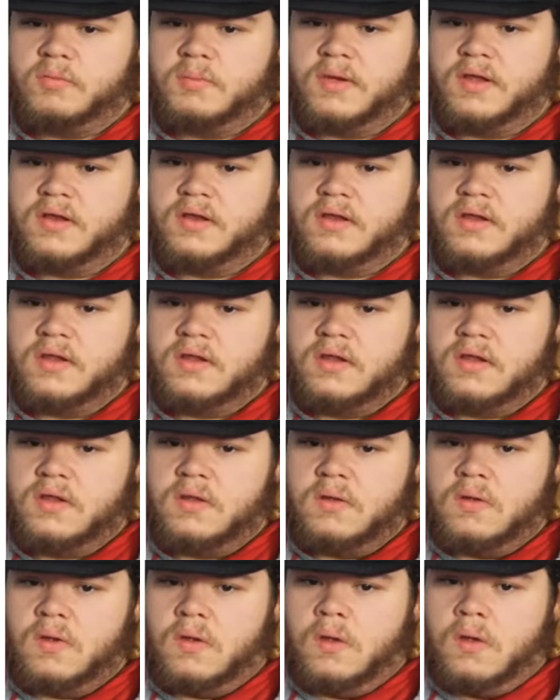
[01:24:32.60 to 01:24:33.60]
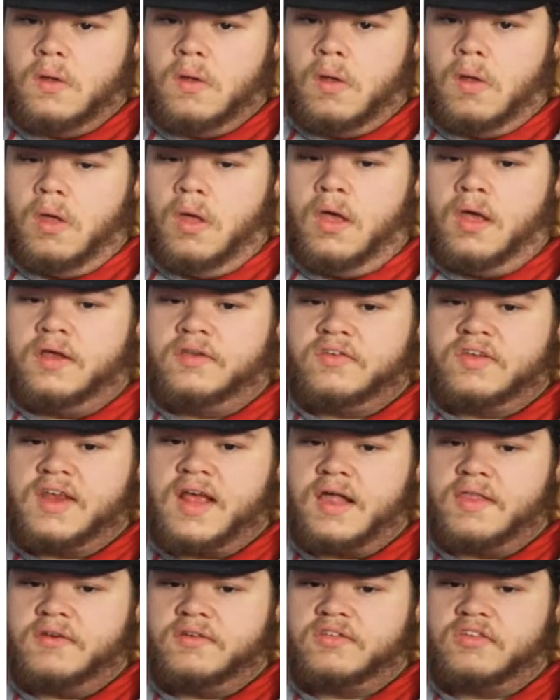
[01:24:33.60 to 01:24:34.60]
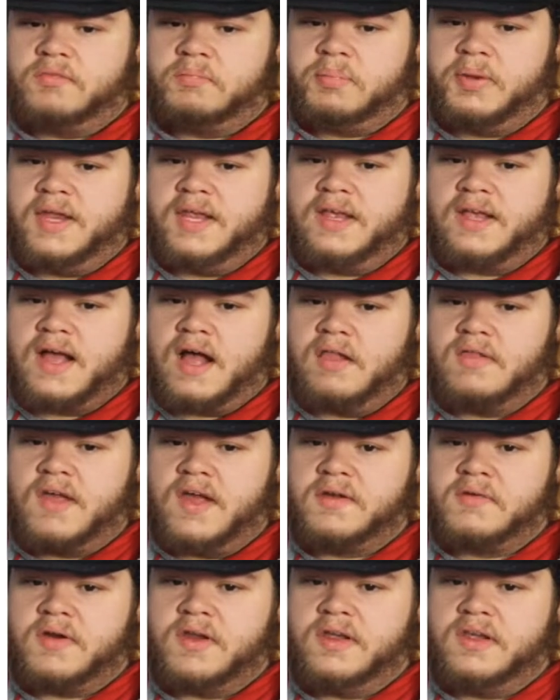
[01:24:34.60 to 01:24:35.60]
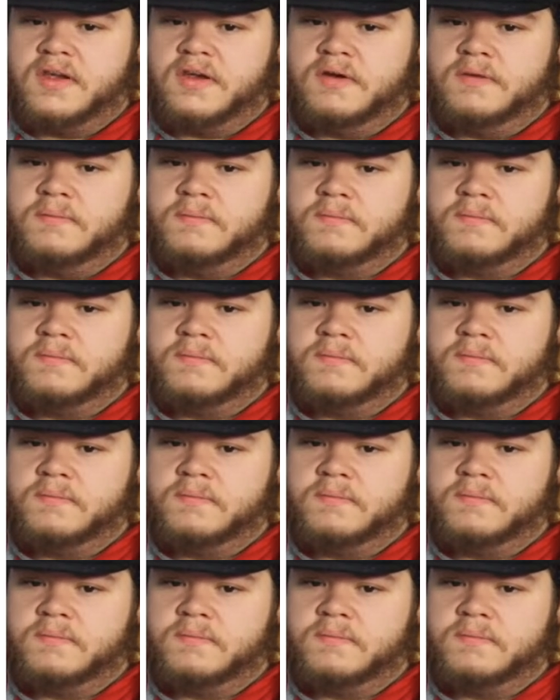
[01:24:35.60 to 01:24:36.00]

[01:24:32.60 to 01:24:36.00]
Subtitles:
in. See how there's this pink outline right here?